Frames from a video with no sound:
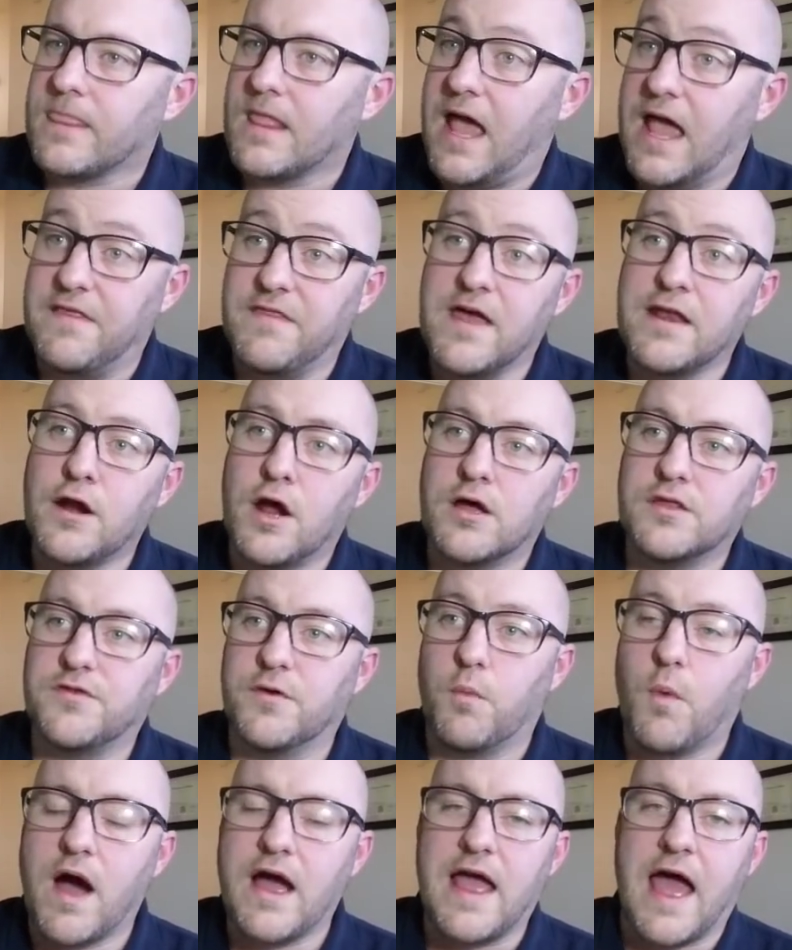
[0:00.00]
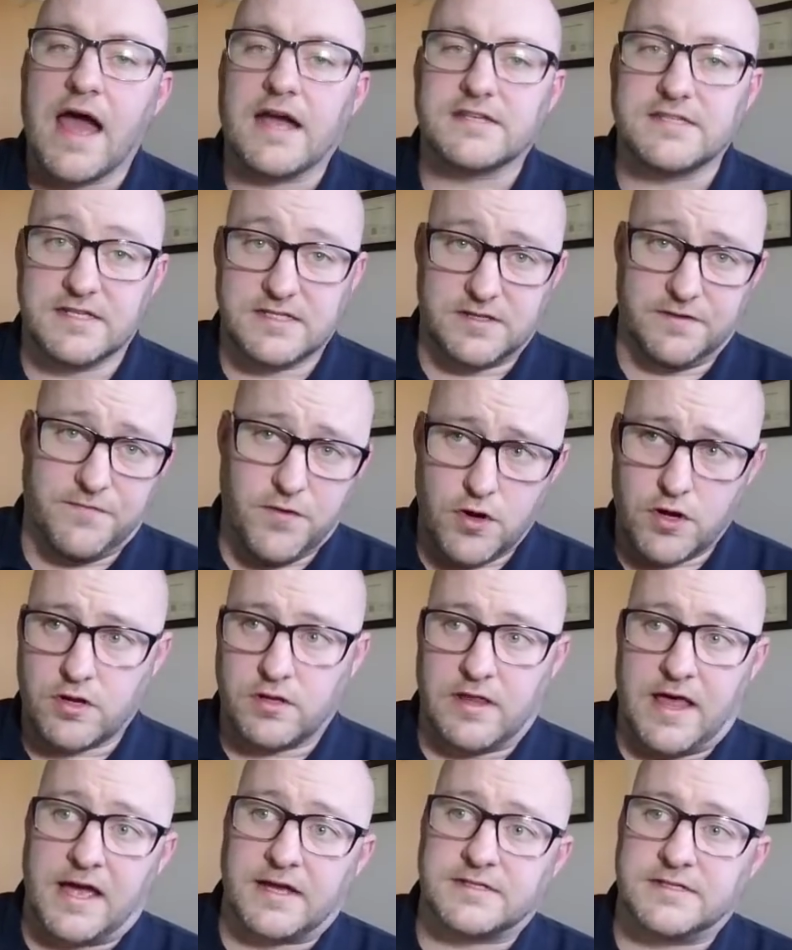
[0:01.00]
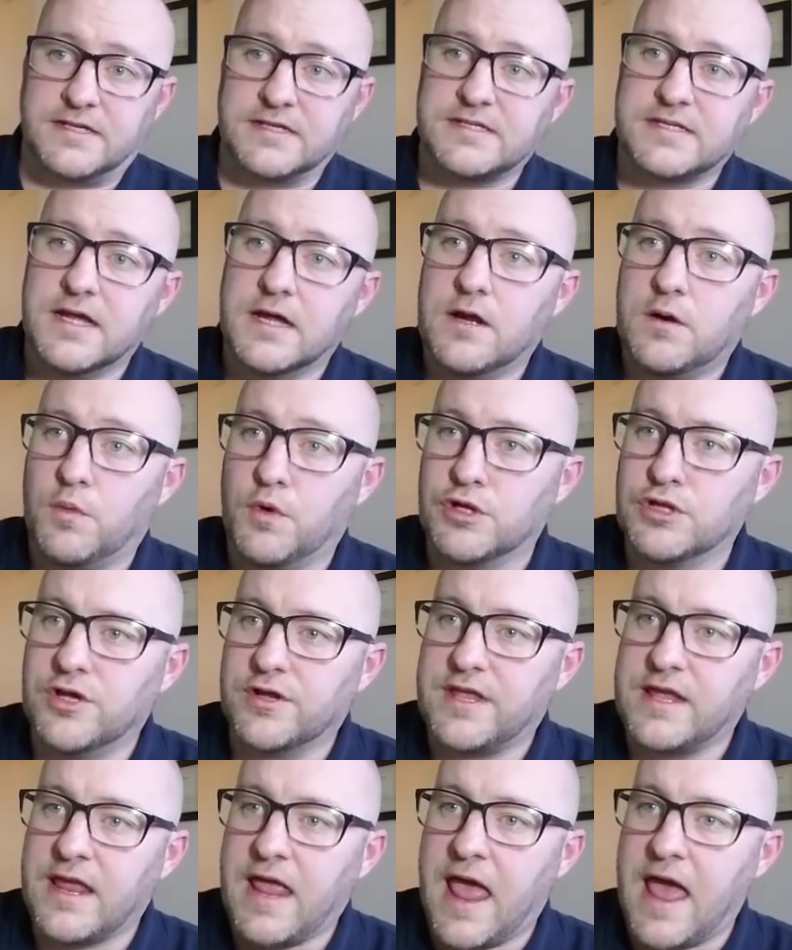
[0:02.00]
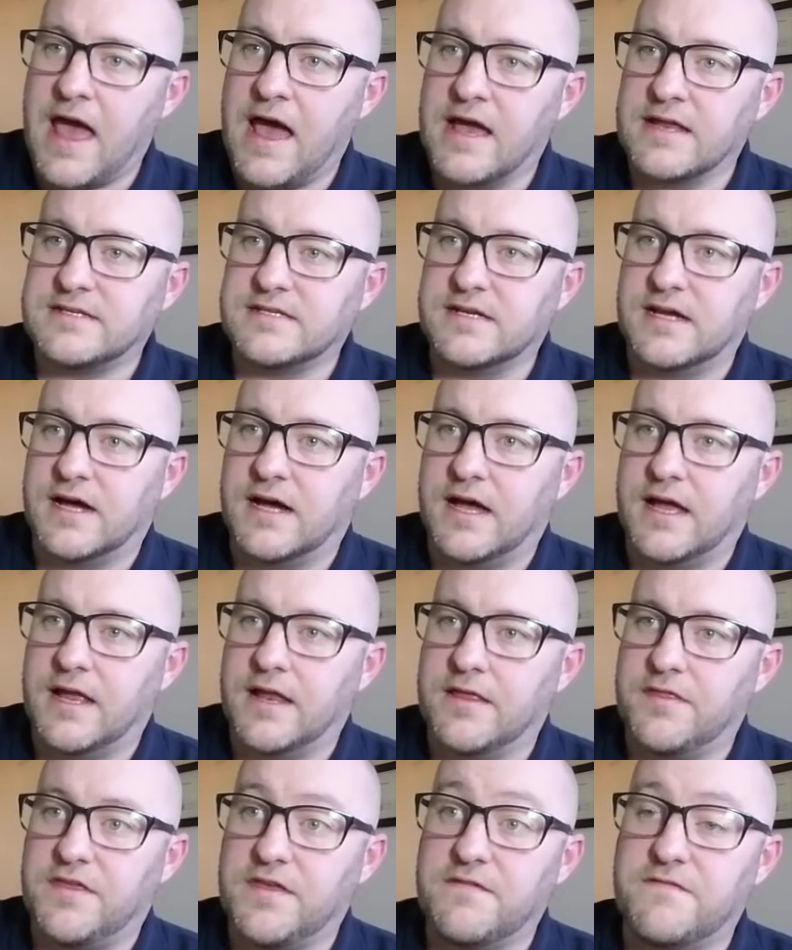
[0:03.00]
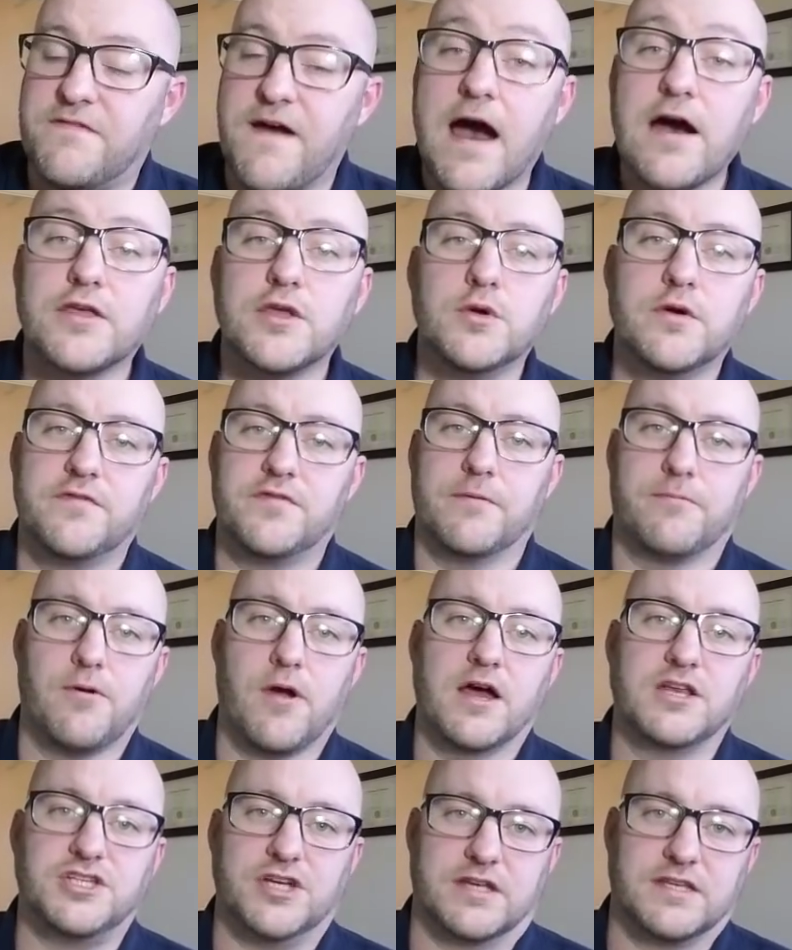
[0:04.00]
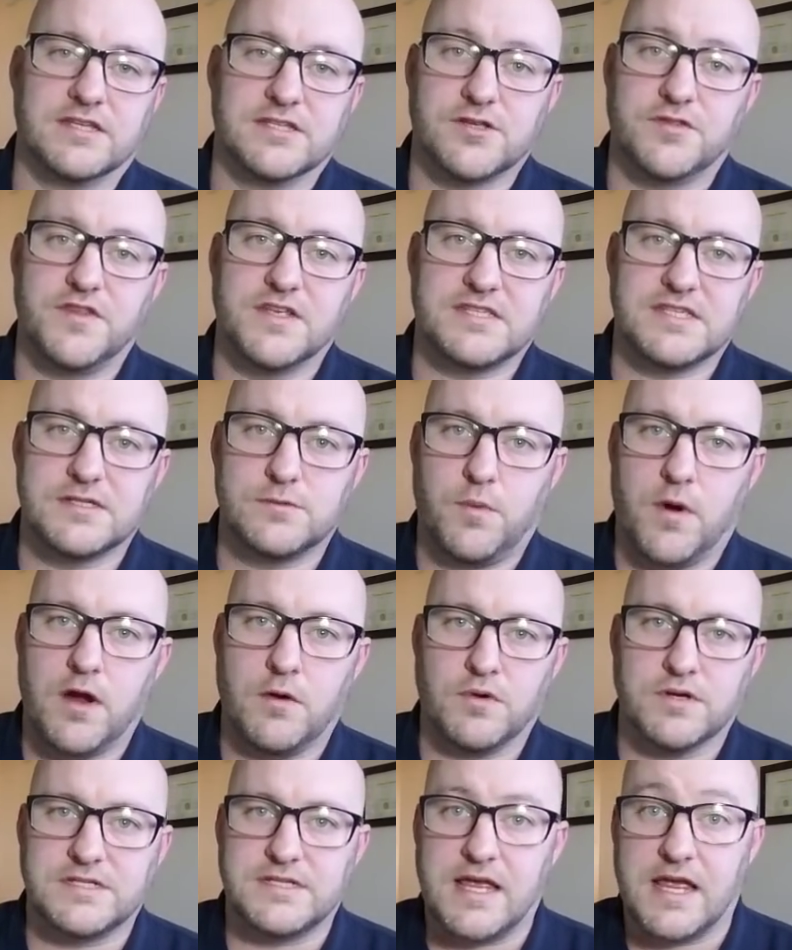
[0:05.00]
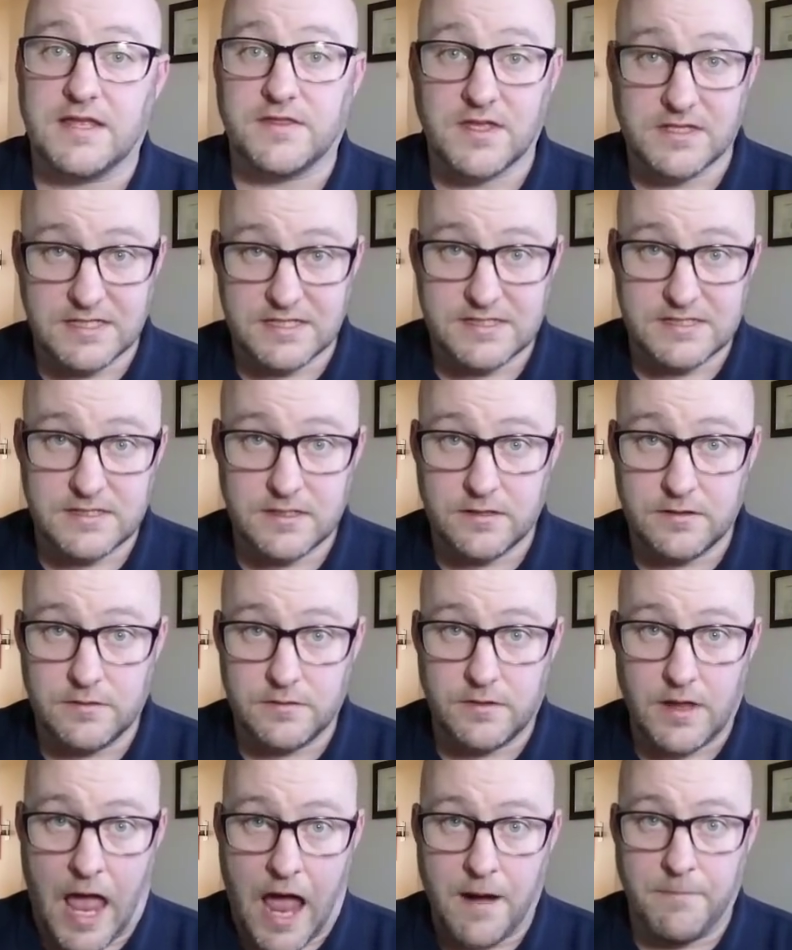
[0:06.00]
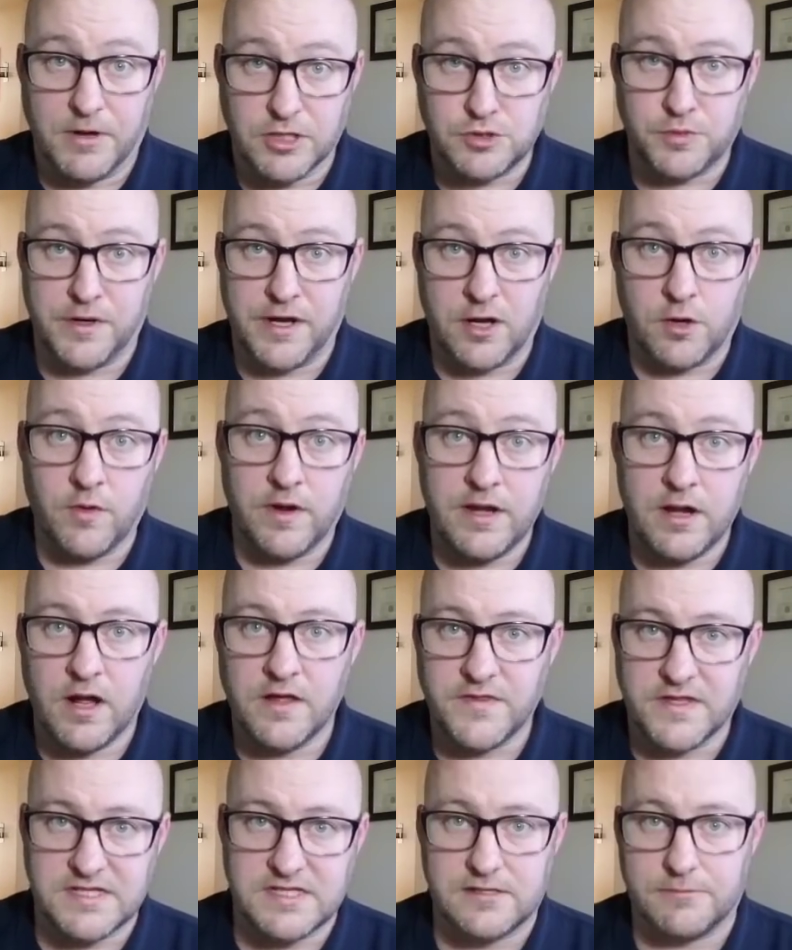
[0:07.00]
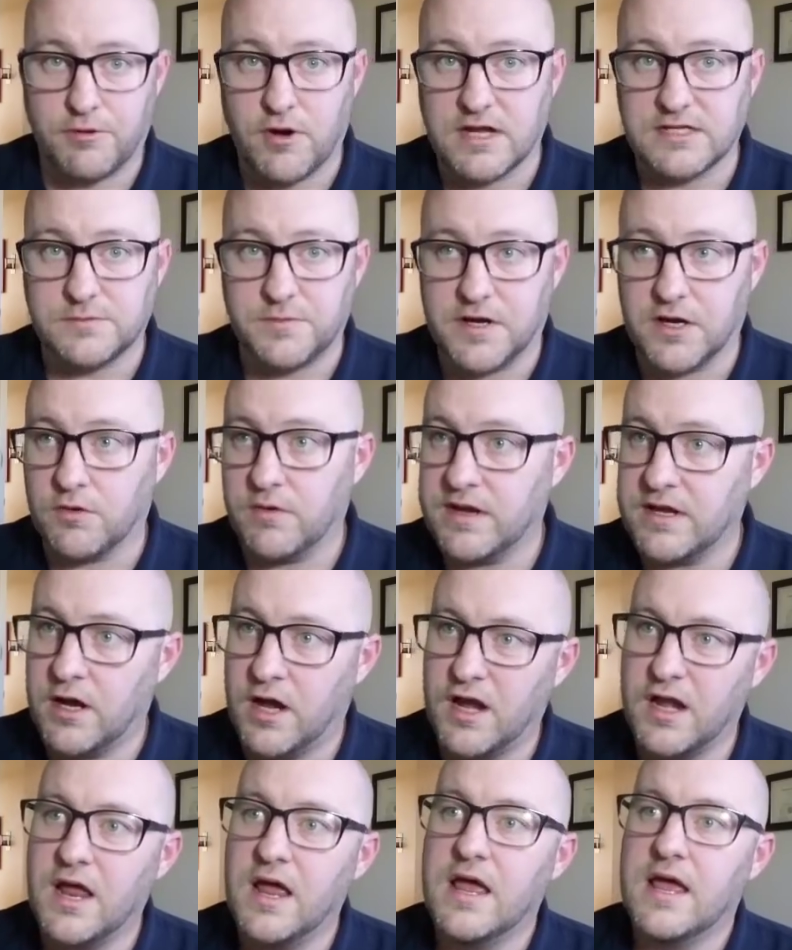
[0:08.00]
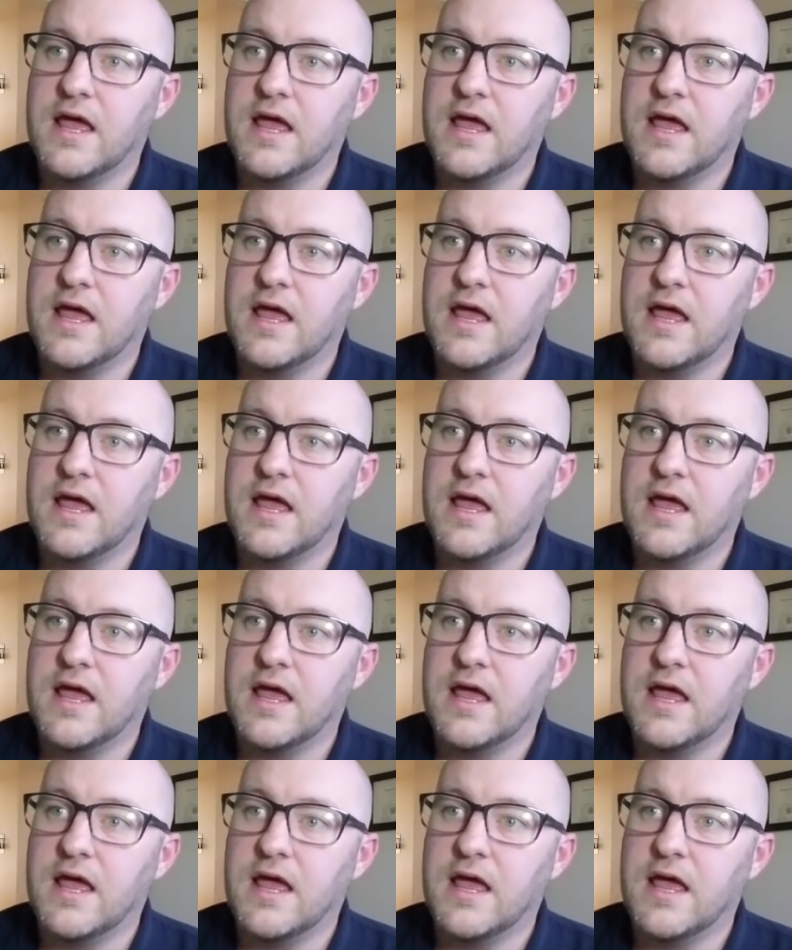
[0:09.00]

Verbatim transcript: And then the y-axis, the vertical axis, we're looking at uh, the value of the project. And so this is where we're saying this is how much we agreed on, this is the price we agreed on,